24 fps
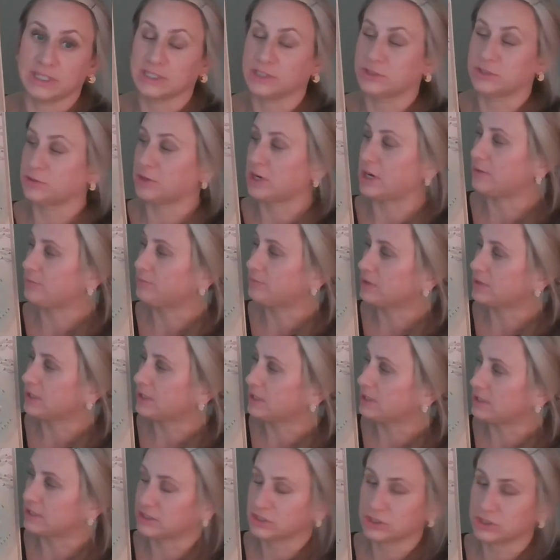Israel.
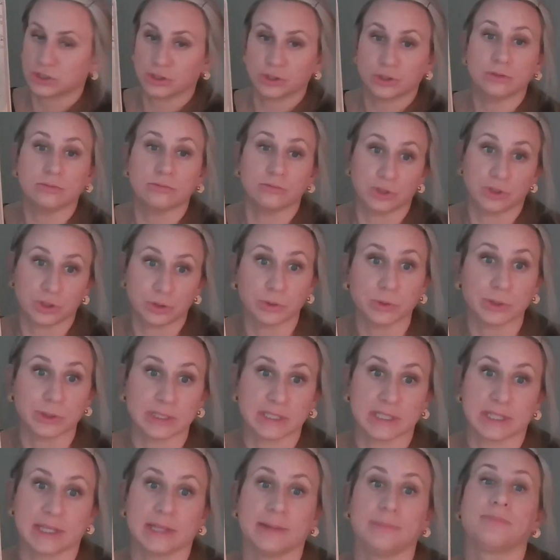And there's
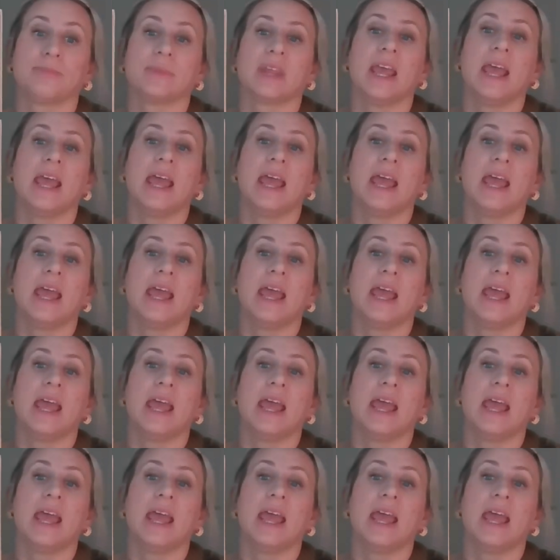Jerusalem.